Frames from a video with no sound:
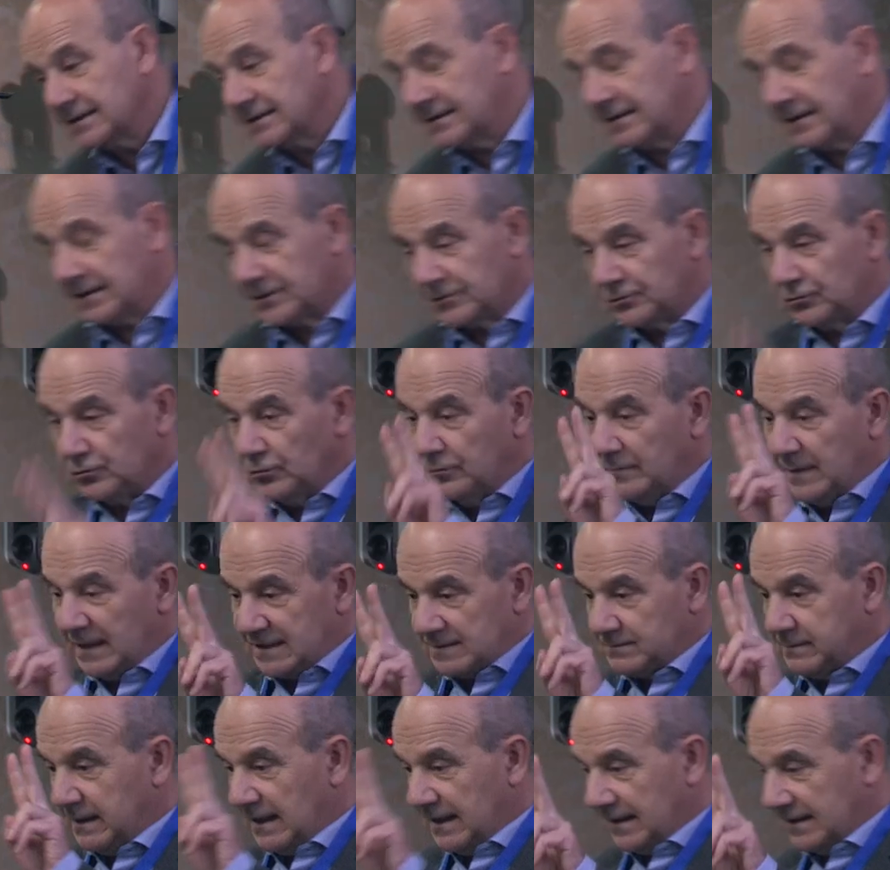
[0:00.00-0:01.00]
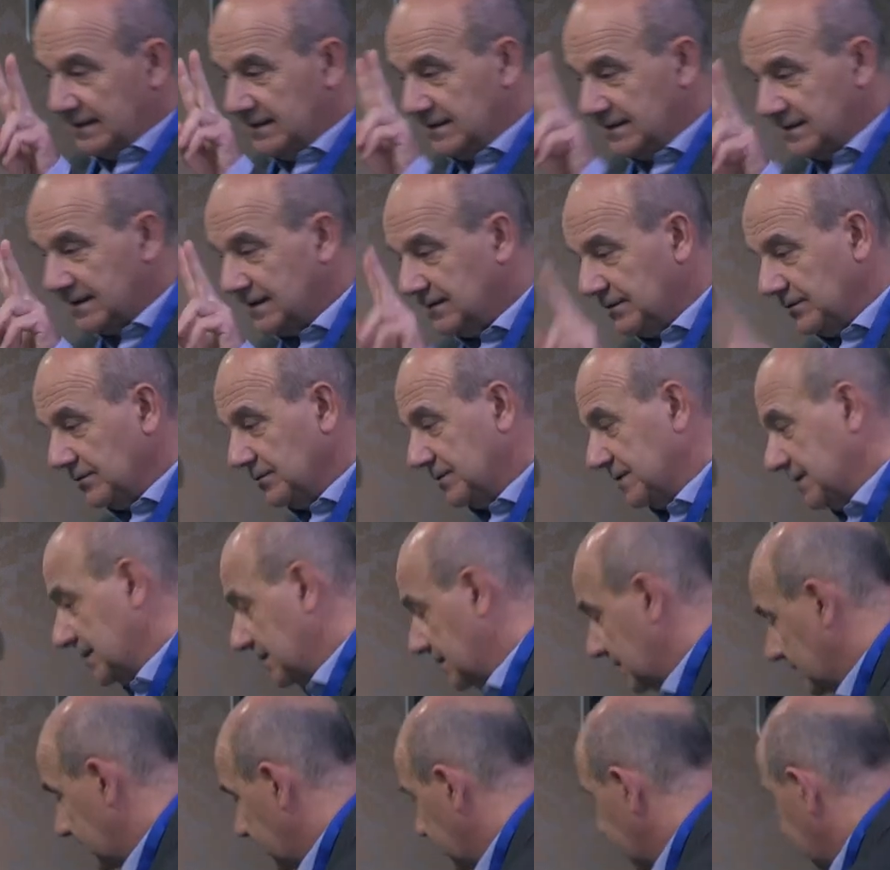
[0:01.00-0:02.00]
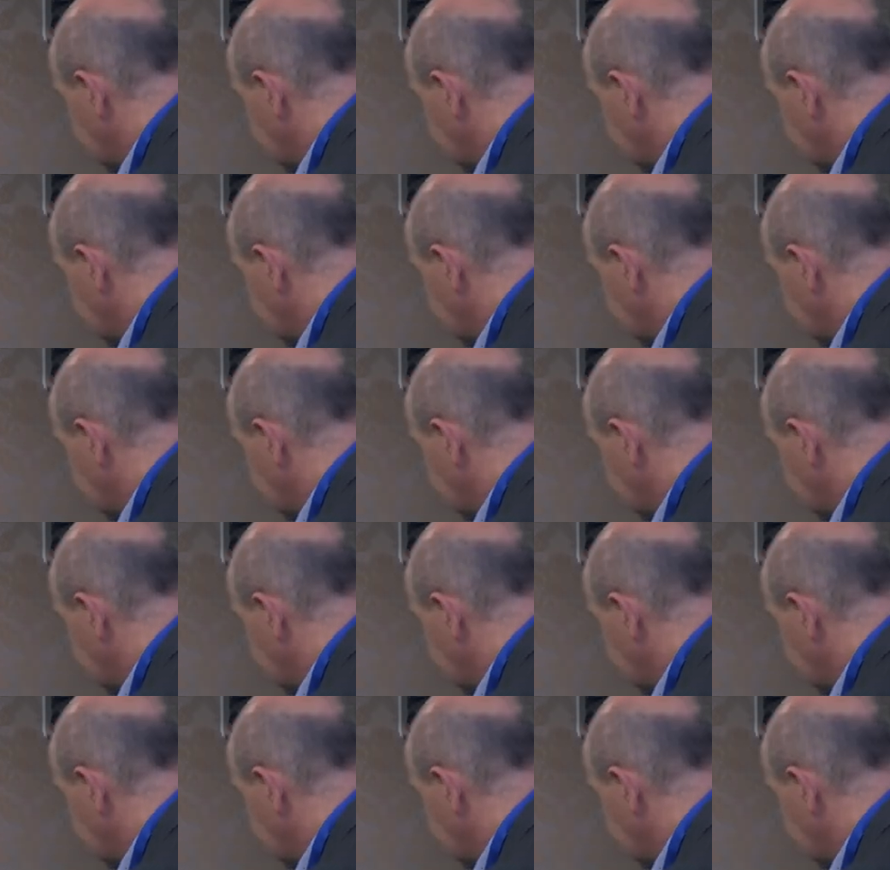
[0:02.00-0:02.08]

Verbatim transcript: There are two Max Planck Institutes in,